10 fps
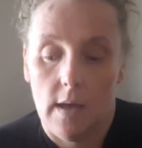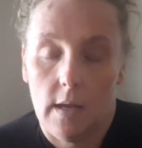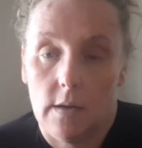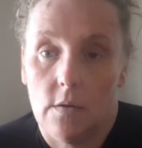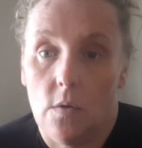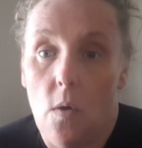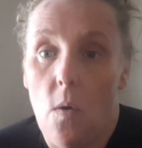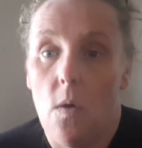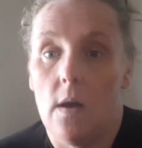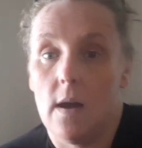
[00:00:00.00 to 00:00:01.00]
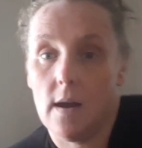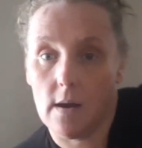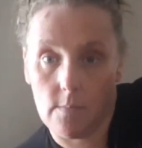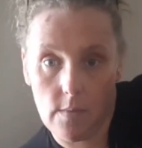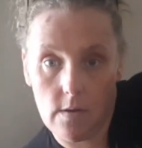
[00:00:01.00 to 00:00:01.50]
And her whole
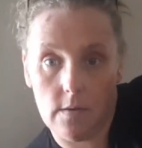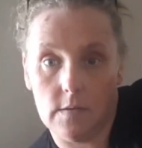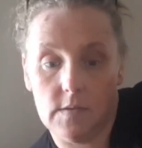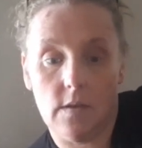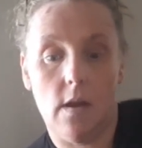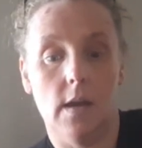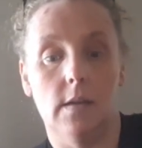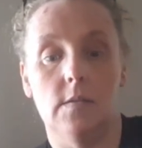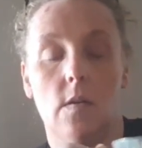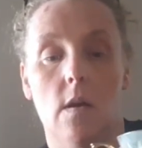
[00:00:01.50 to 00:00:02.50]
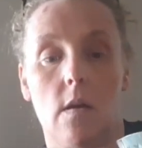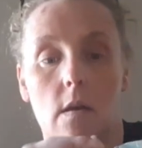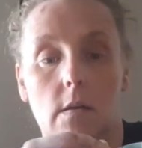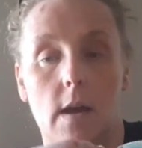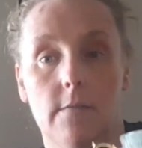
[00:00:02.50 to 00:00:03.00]
arm on the side is
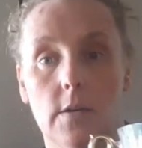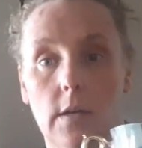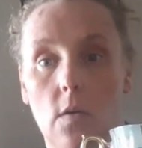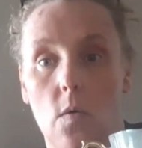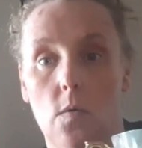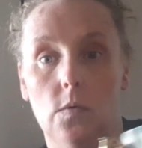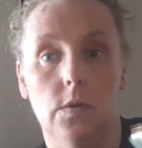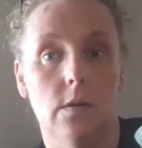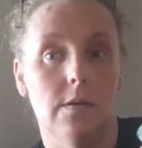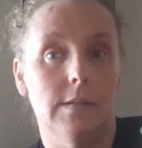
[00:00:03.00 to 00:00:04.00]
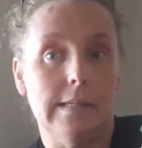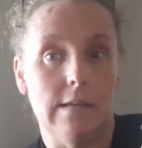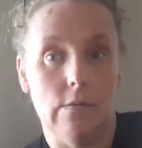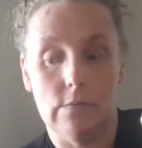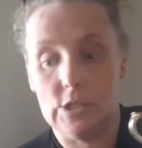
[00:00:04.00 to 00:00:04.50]
all covered in gold.
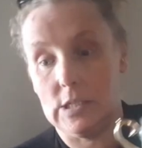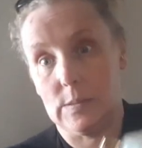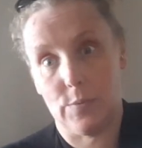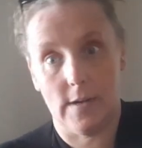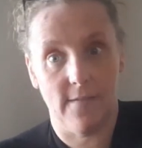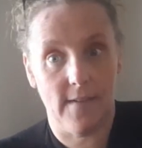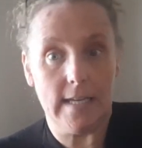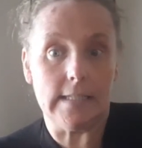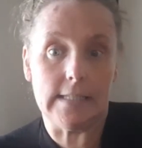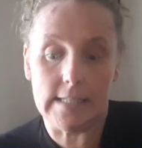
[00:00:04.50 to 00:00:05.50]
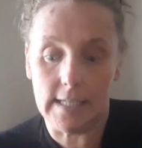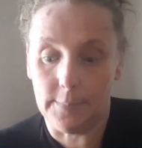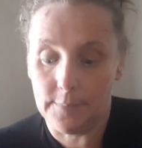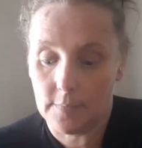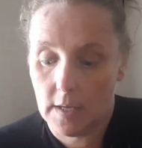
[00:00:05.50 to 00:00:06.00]
So she's pretty
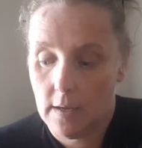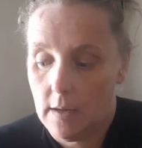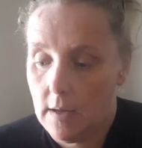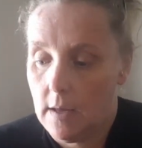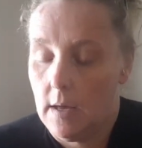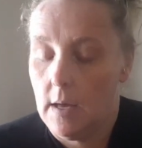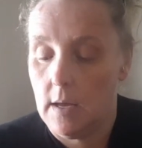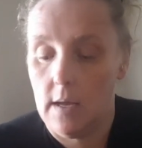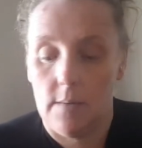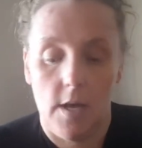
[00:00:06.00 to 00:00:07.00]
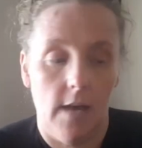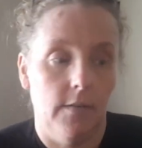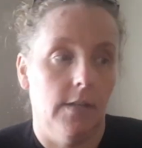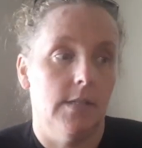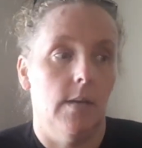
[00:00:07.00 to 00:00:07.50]
fancy. And I'm
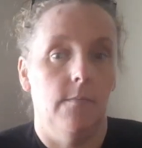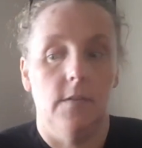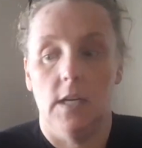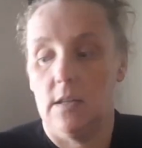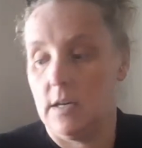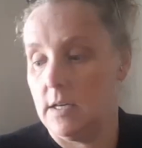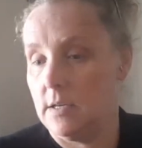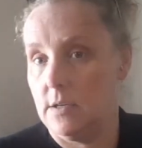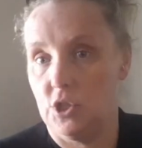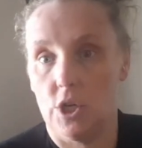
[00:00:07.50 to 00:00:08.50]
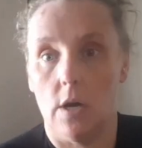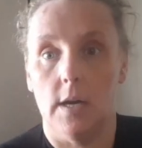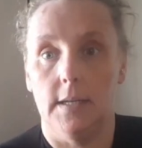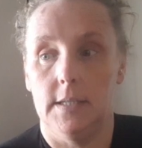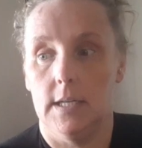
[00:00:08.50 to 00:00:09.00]
having some vanilla
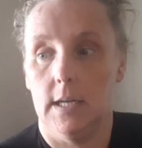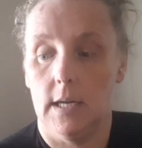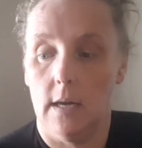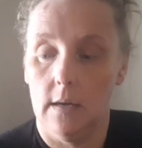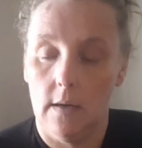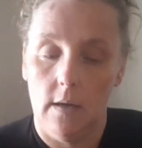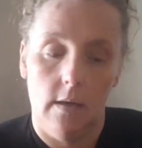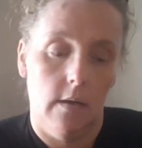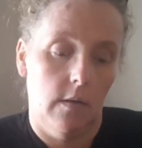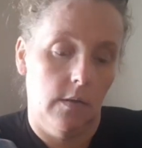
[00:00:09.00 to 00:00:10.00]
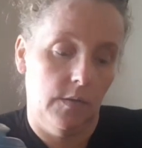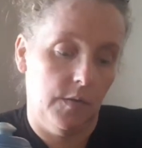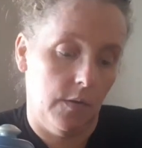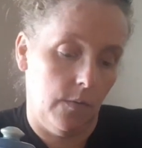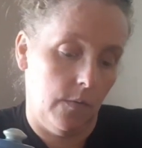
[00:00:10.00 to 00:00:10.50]
chai tea.
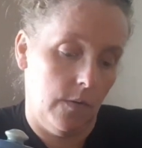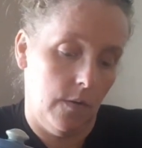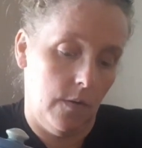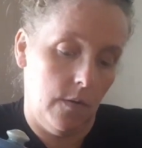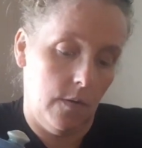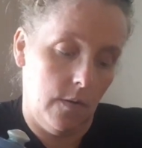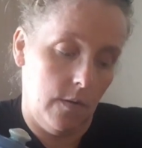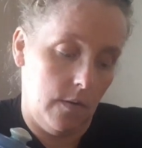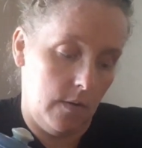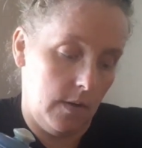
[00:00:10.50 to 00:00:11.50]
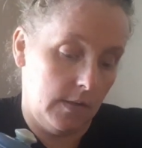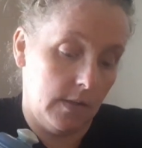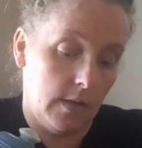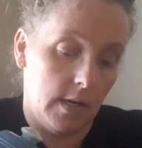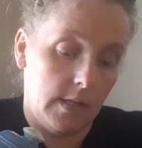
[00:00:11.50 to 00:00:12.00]
So it's
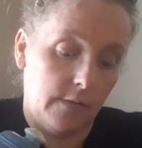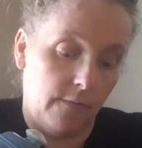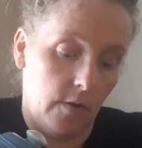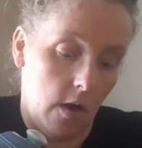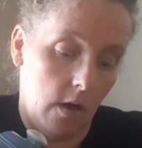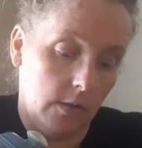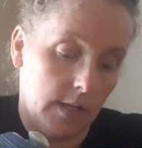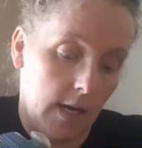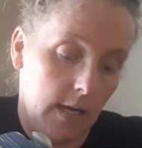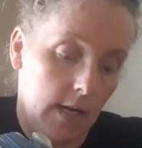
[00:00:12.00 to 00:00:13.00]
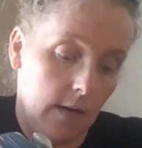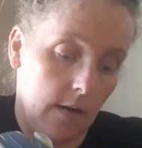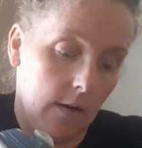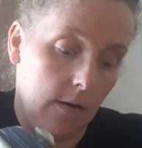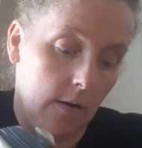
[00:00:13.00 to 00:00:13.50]
a nice fall day
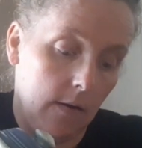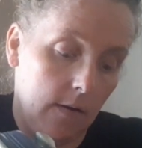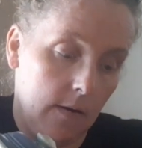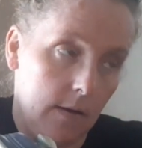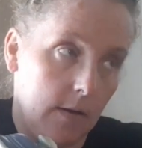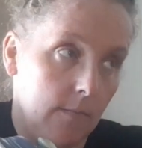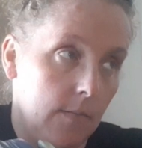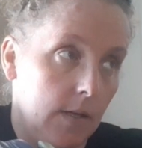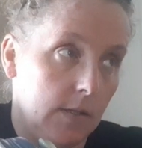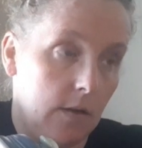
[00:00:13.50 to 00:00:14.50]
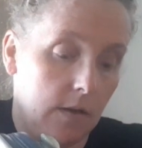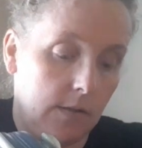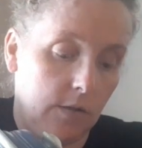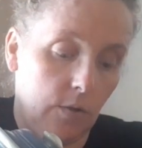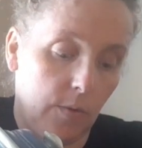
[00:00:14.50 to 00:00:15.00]
here. It's not
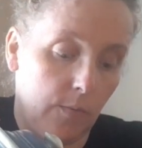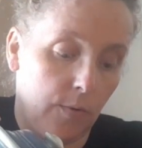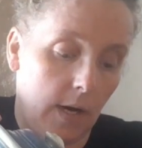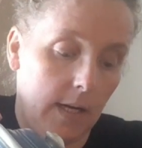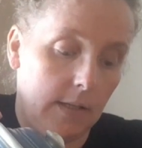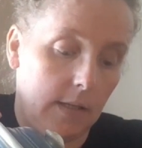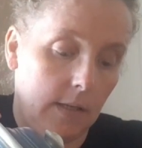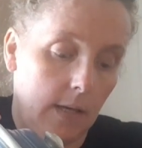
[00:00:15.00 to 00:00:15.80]
super bright.